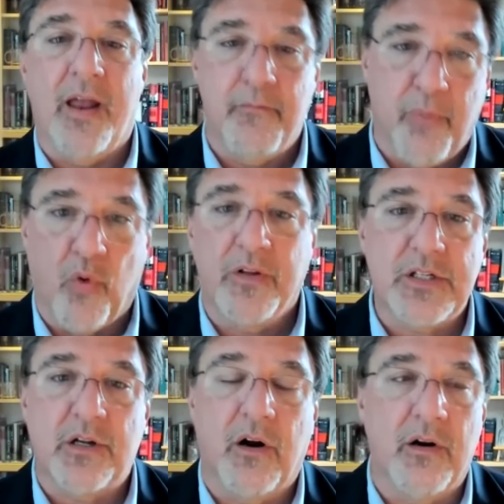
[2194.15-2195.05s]
and porn
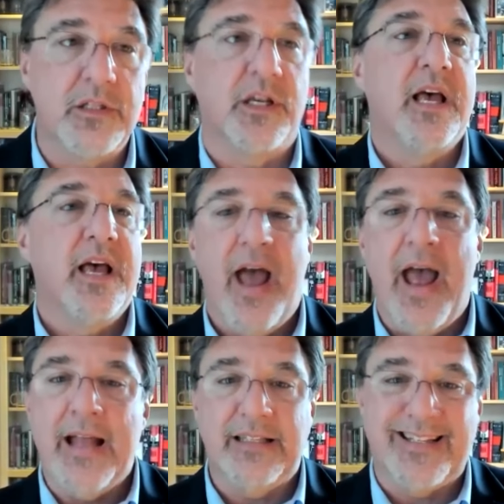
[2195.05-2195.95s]
stars
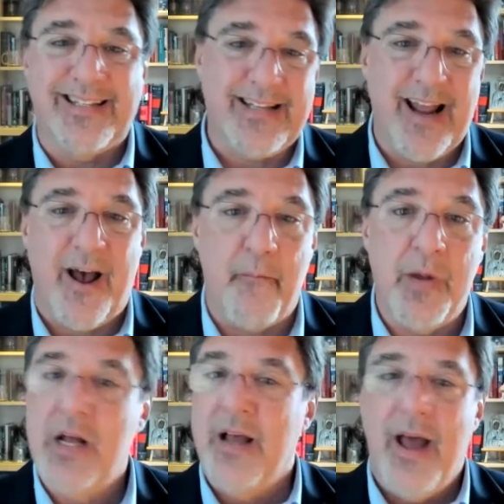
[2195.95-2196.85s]
and STEM,